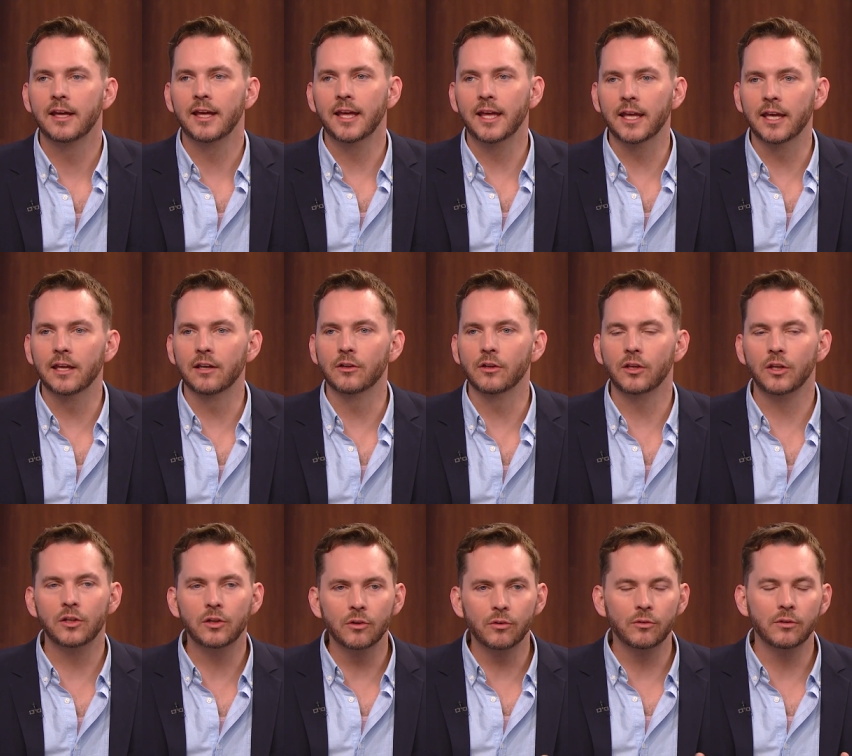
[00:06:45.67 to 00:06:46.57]
And
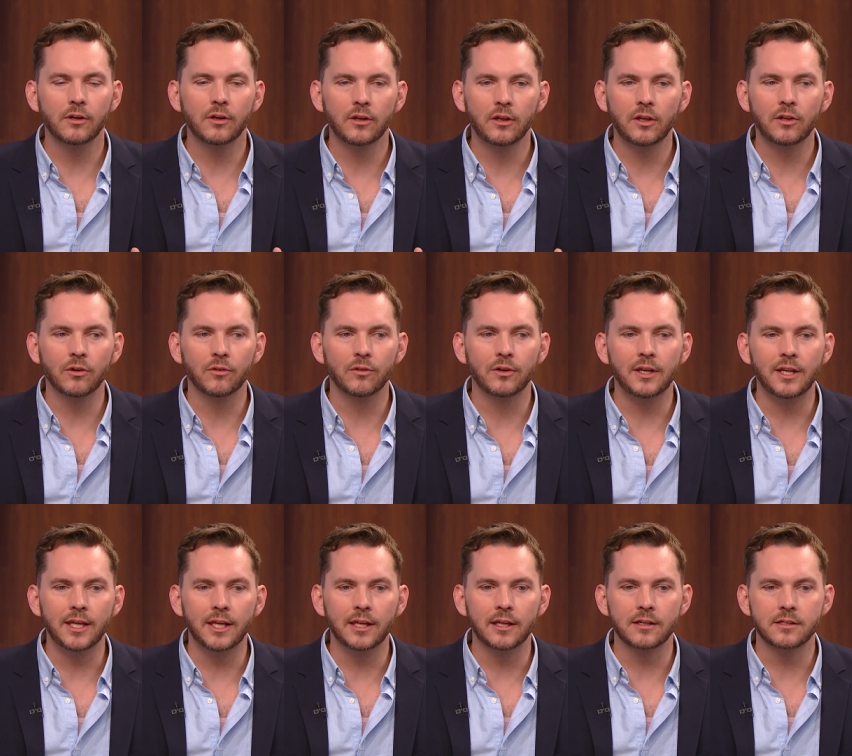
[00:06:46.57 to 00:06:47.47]
you don't, you don't
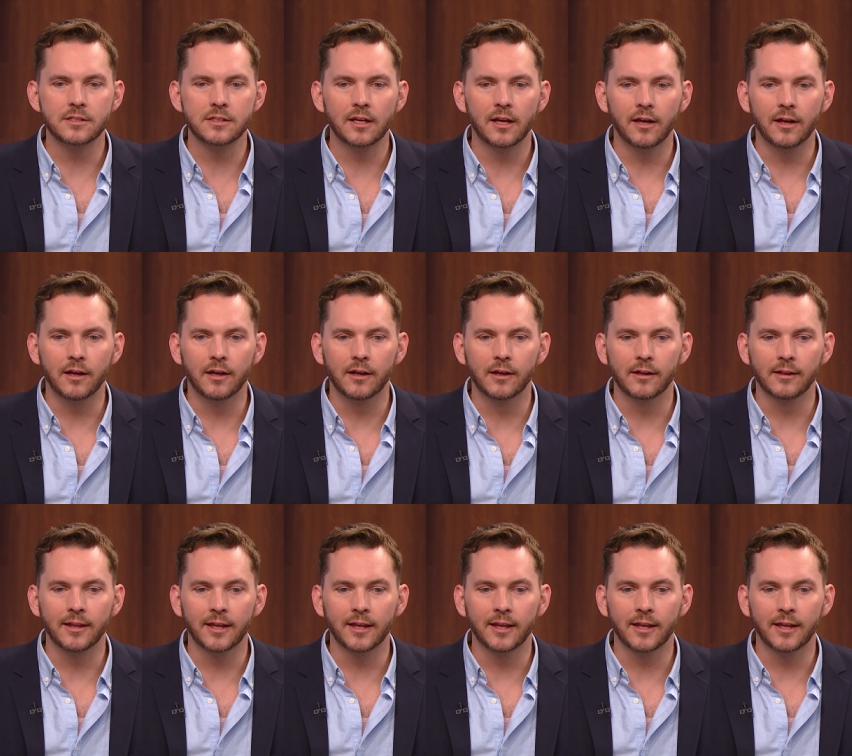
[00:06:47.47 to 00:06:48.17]
need uh,